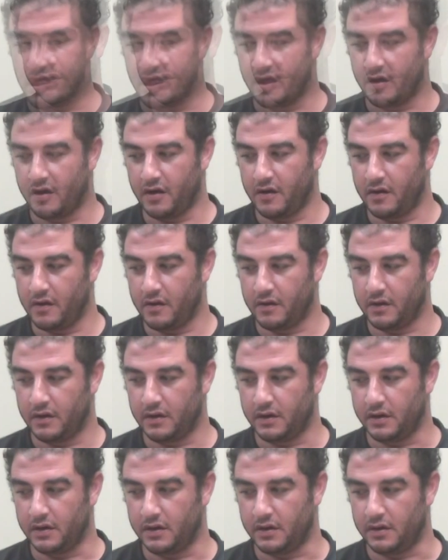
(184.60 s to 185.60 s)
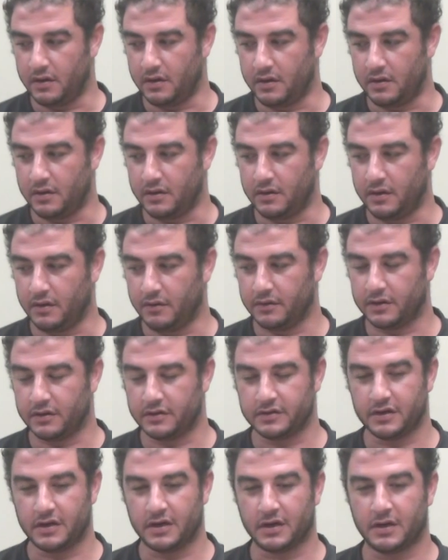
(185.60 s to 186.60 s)
They all uh, know what they're
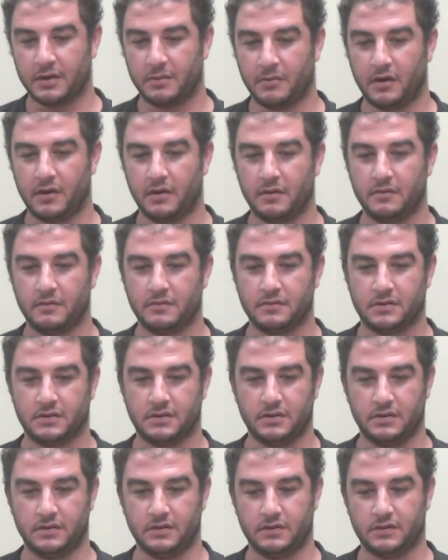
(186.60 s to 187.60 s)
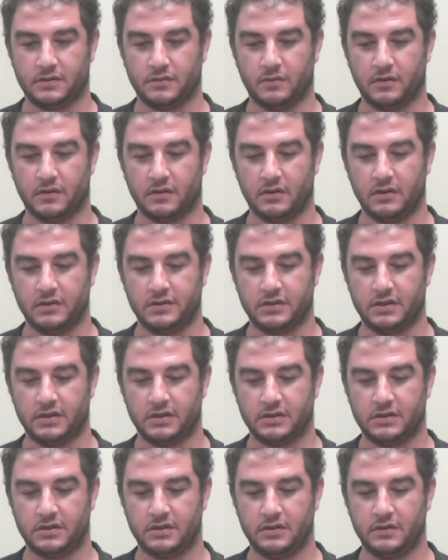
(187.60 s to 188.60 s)
talking about, so it's worth
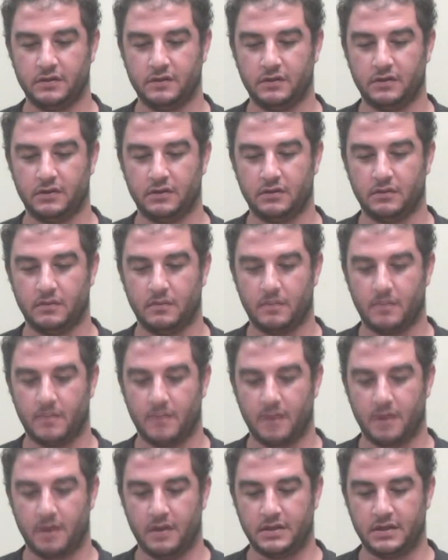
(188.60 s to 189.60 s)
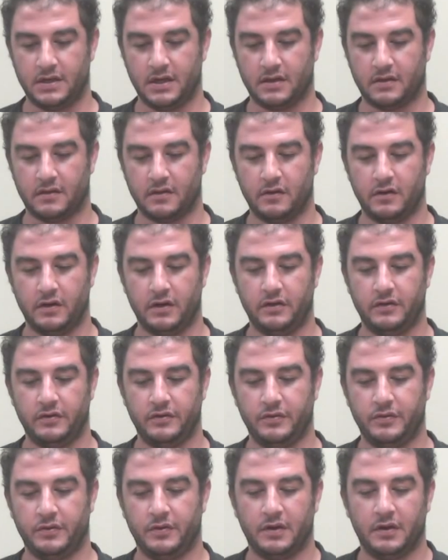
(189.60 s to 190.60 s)
listening to. And I take thirty of
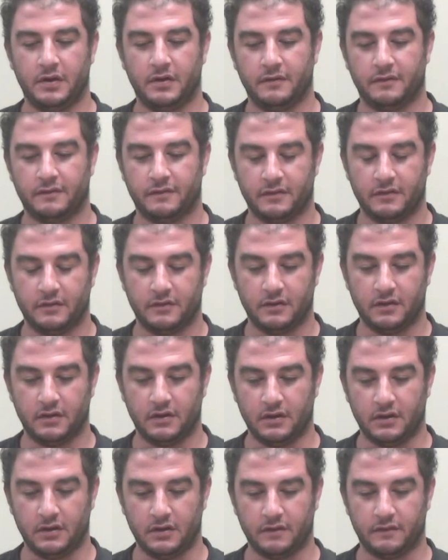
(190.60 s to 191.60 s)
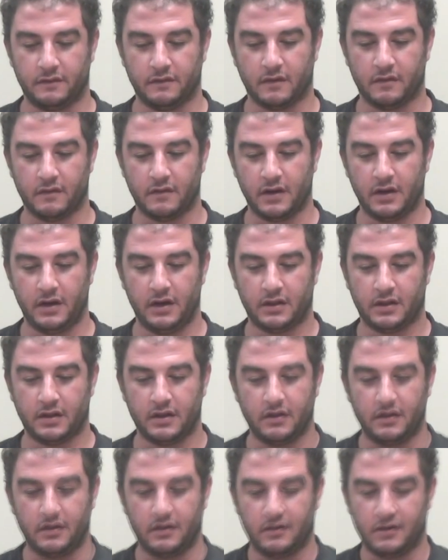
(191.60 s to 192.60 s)
you all for uh, for granted
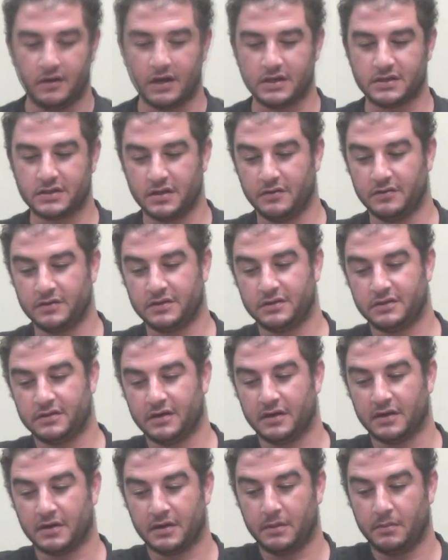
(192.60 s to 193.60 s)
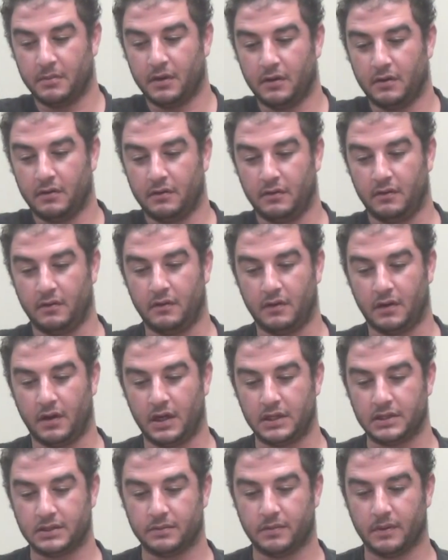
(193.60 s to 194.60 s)
that you guys know what you're talking about, and I
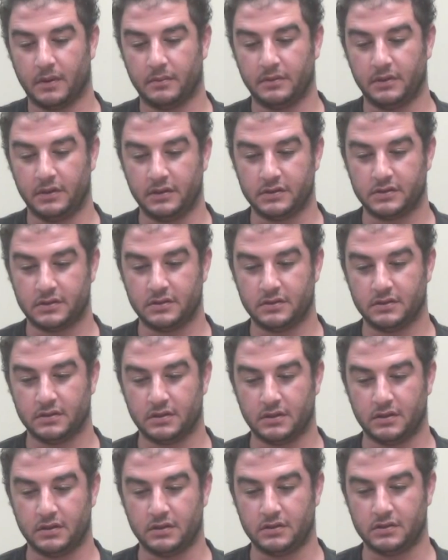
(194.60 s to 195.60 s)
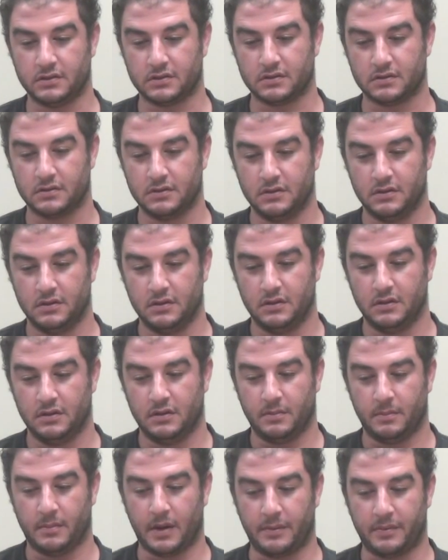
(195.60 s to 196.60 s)
should probably listen because
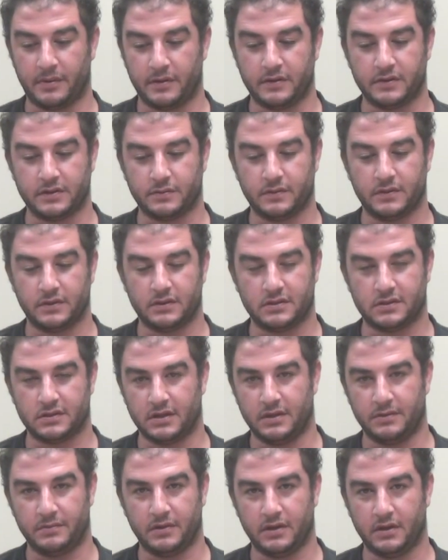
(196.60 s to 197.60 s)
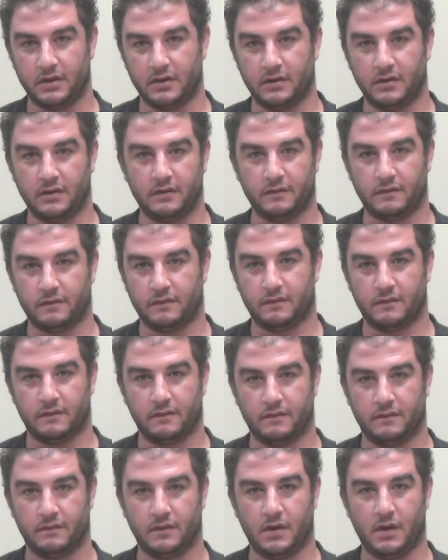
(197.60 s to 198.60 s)
my parents wouldn't have sent me here if
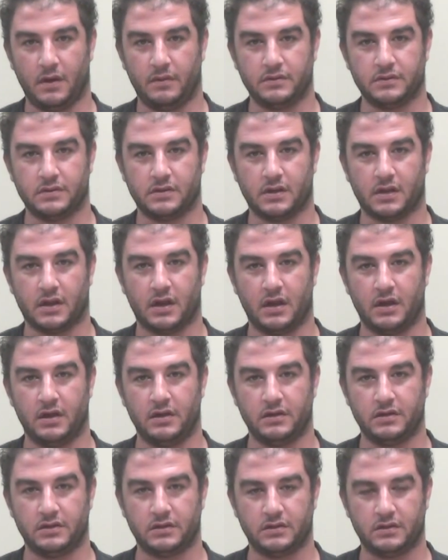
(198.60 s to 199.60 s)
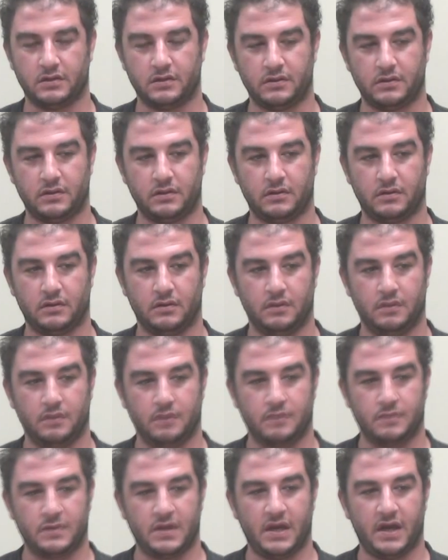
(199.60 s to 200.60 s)
that wasn't the case. Or
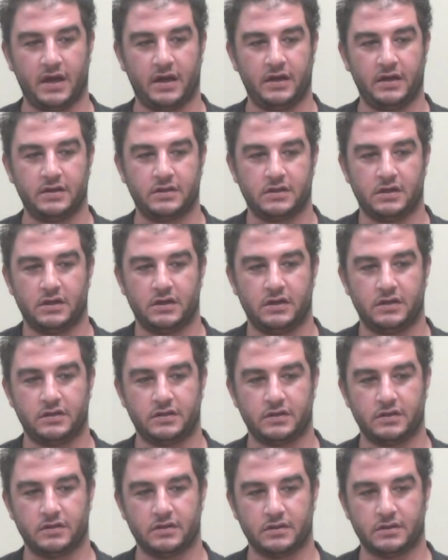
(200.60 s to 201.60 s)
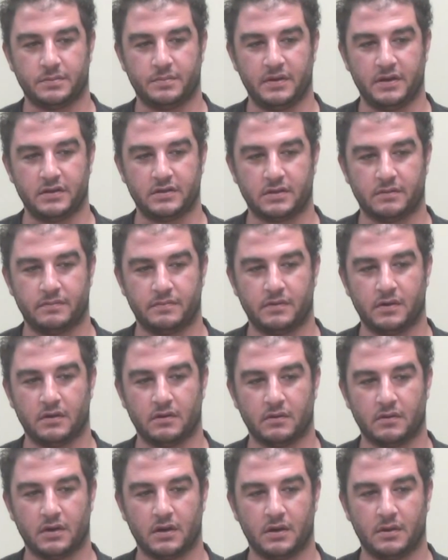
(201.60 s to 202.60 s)
yeah, it is an insurance-based
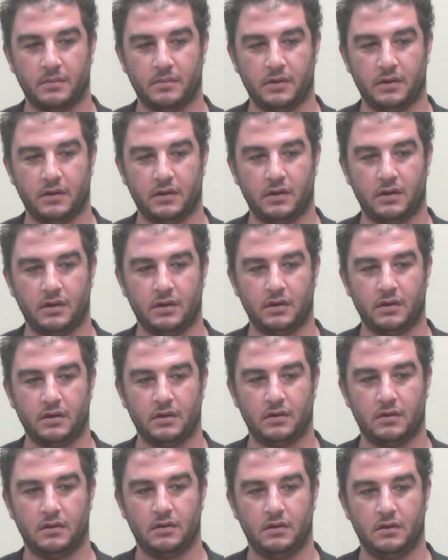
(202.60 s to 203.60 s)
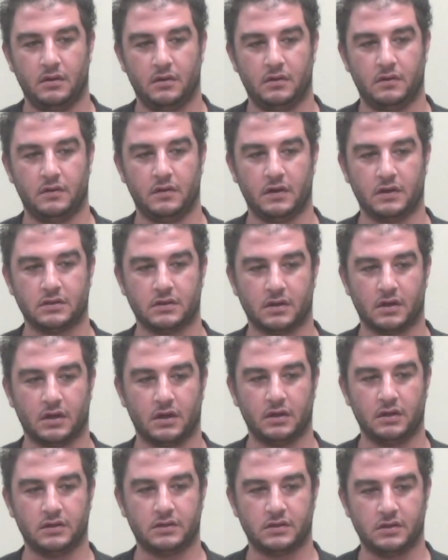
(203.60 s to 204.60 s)
program, but uh, you also got to
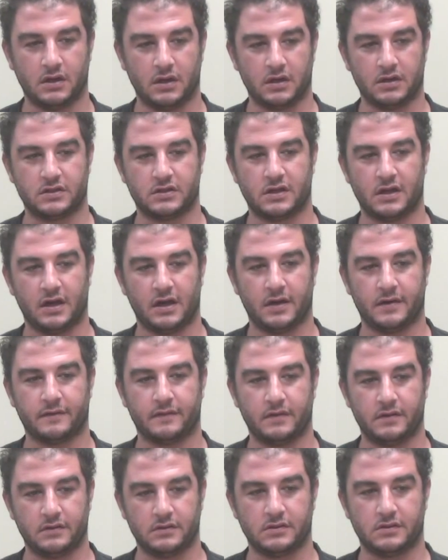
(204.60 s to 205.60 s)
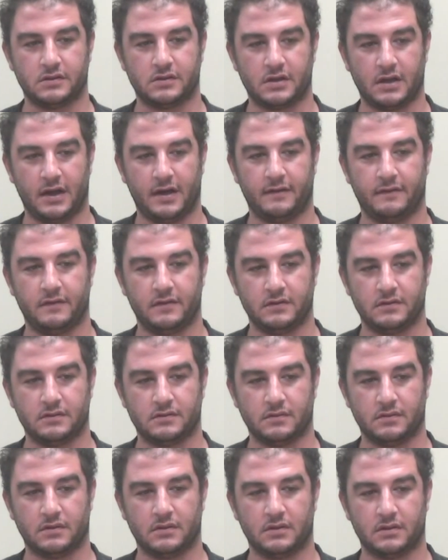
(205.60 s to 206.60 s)
listen to the staff because the staff knows
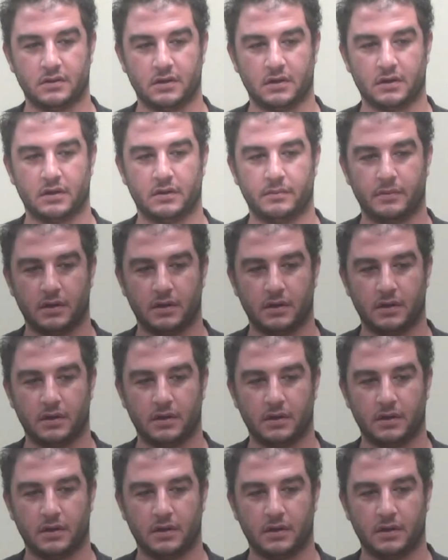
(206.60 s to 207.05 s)
what they're talking